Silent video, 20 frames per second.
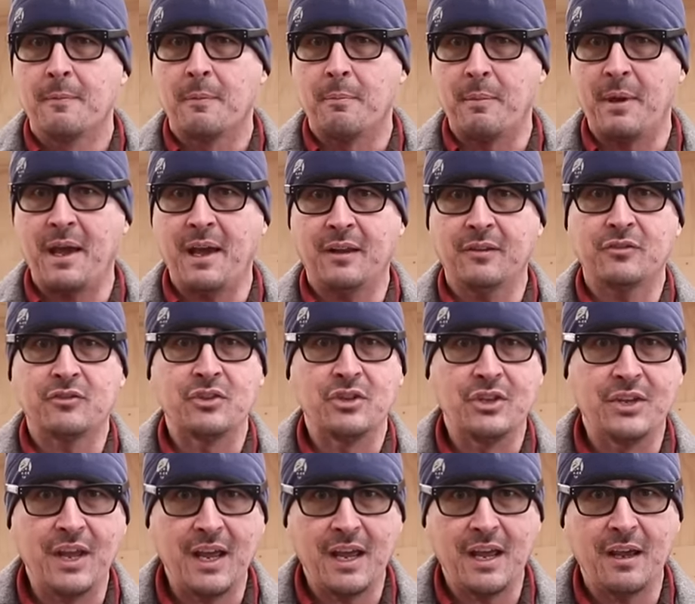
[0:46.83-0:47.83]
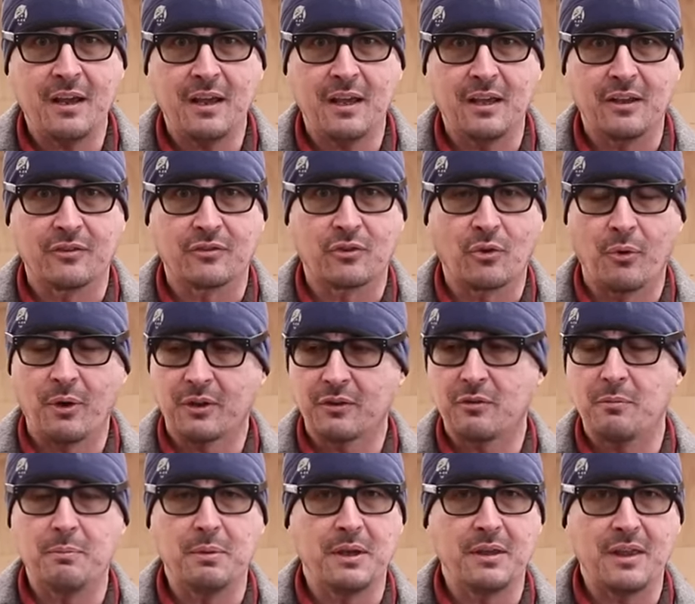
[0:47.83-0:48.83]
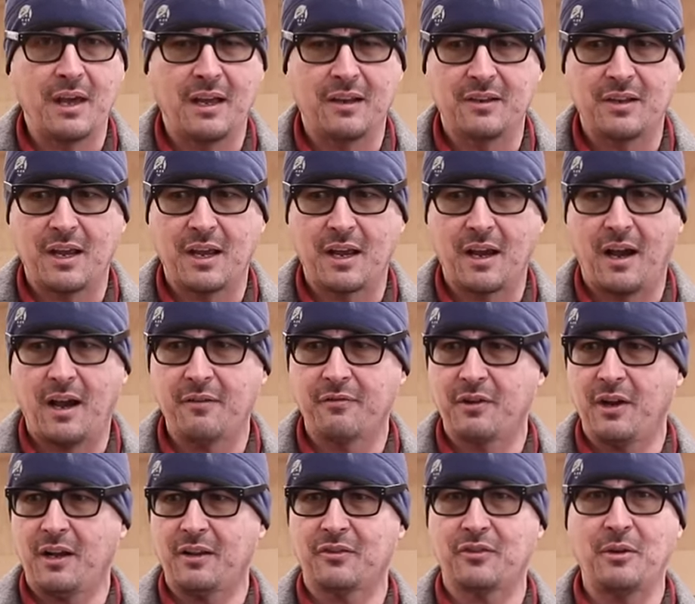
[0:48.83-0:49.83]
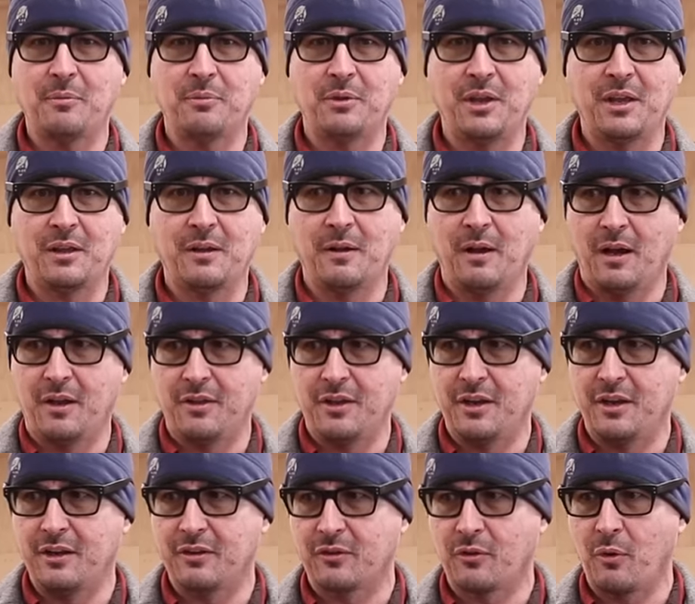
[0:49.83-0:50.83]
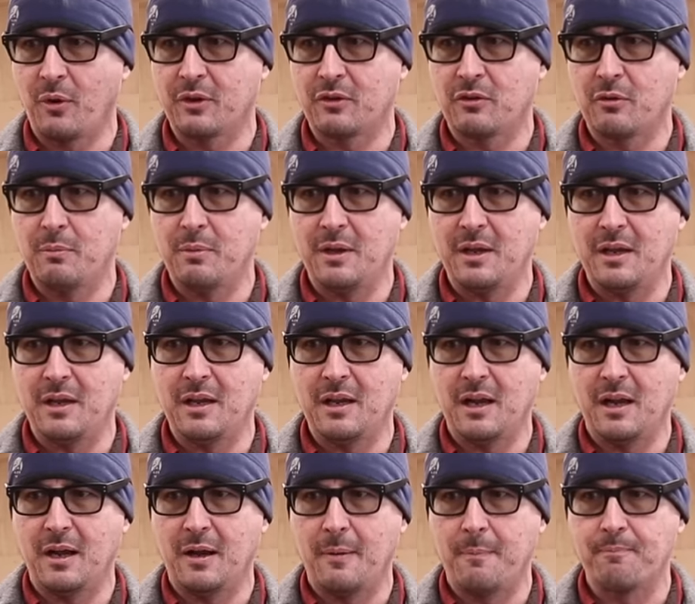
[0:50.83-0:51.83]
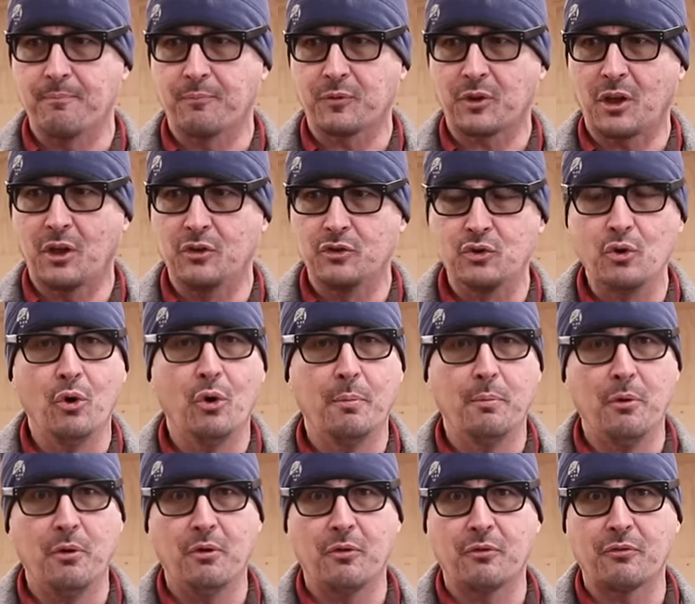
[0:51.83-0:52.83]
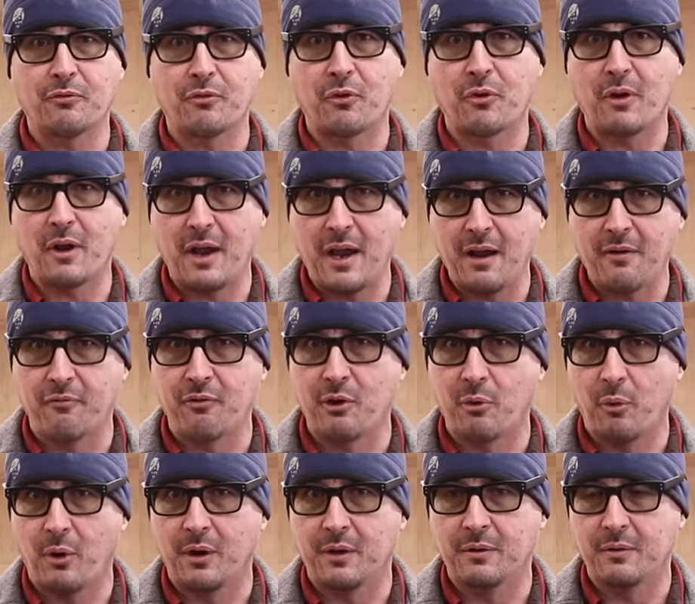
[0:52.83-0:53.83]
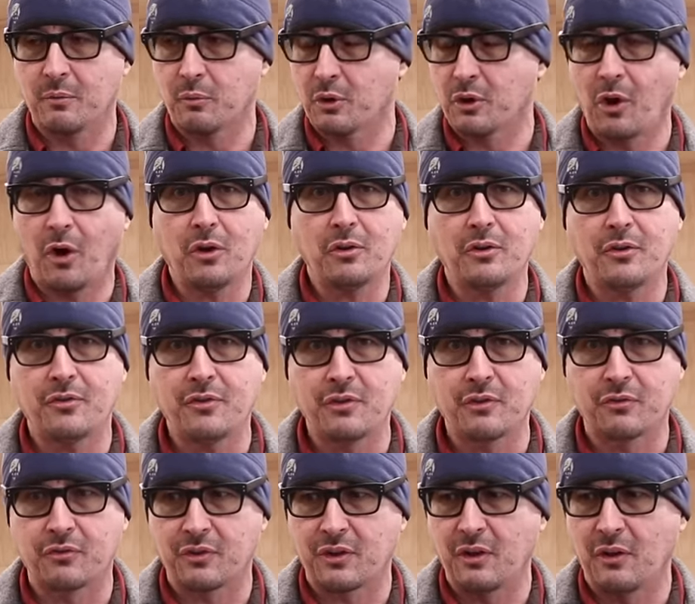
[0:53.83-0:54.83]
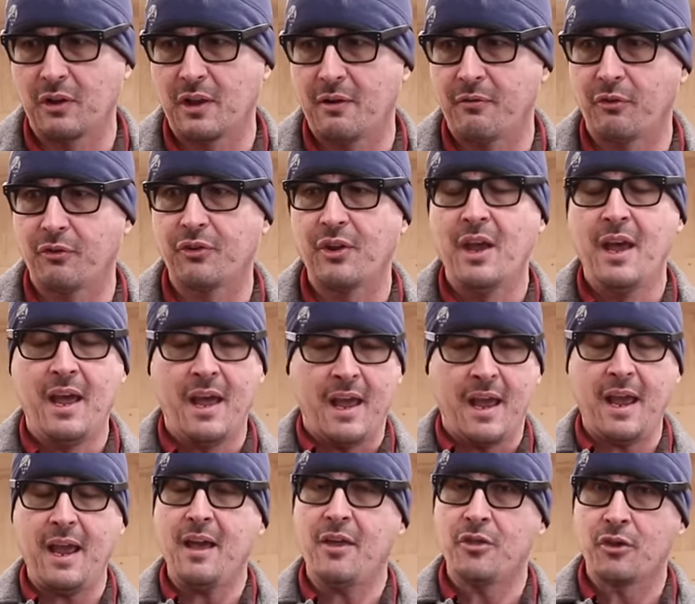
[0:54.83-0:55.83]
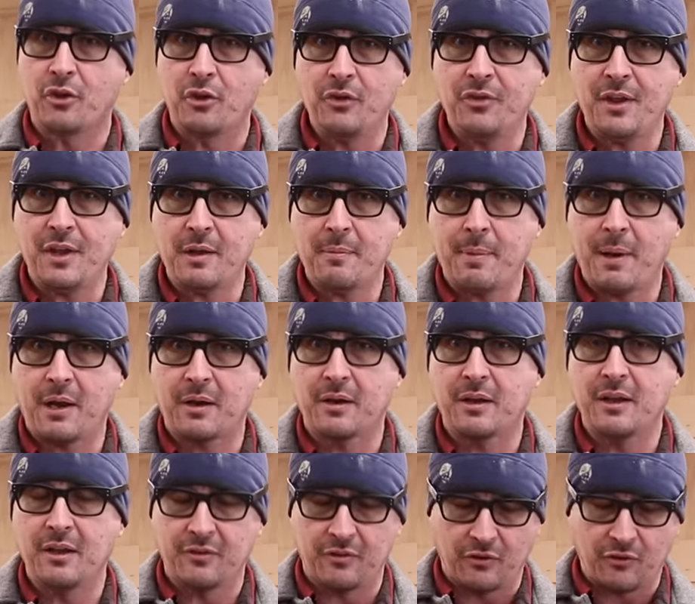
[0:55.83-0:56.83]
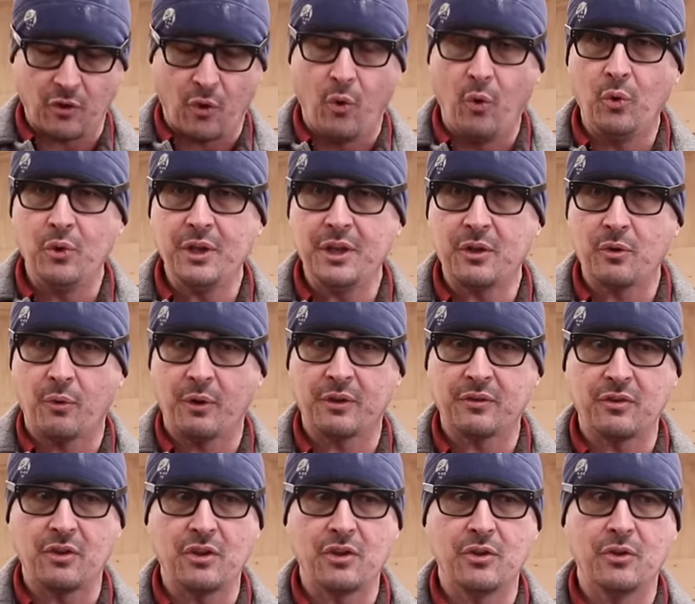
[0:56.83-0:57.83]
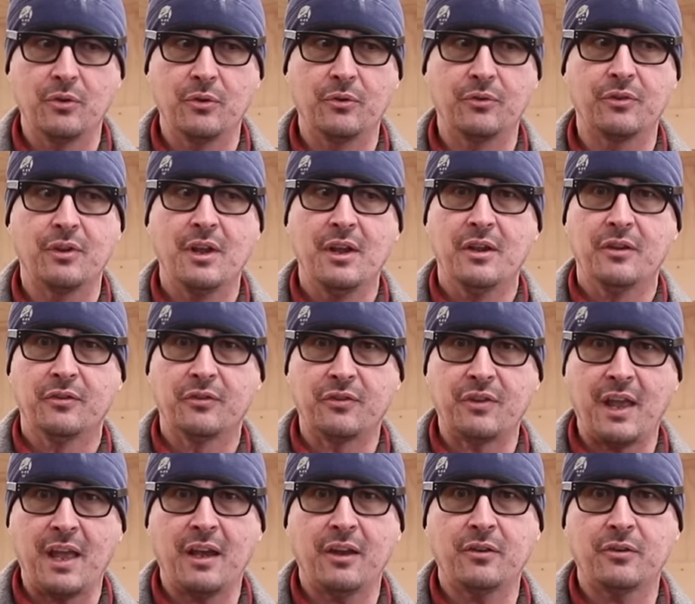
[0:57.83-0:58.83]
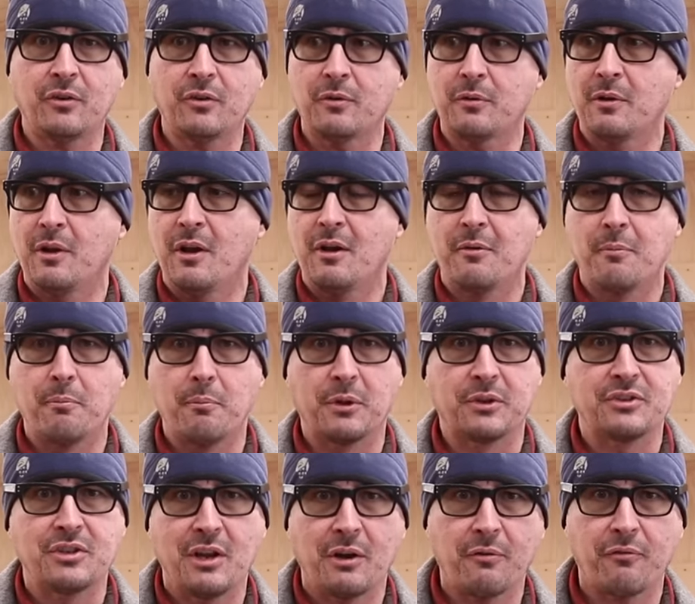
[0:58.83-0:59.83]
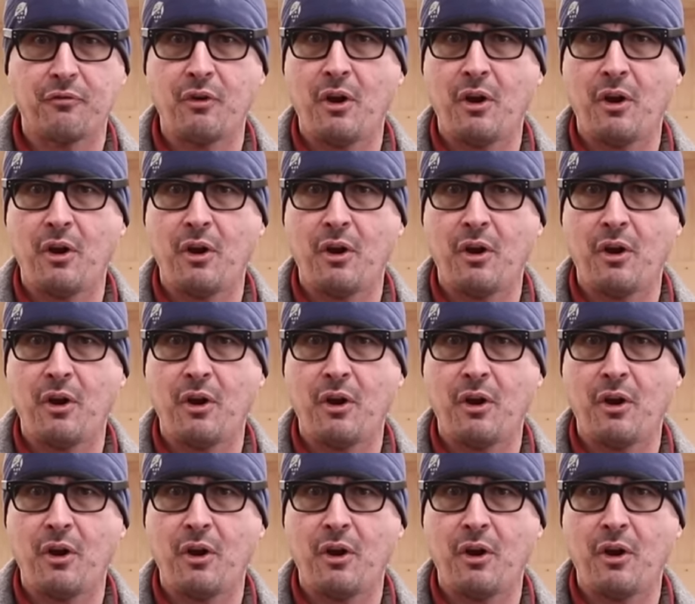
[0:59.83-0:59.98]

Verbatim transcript: Man, today is going to be that day. I've got something uh, that is going to be um, doable for everyone, regardless of your skill levels. And the good thing about it is it's only going to use standard material,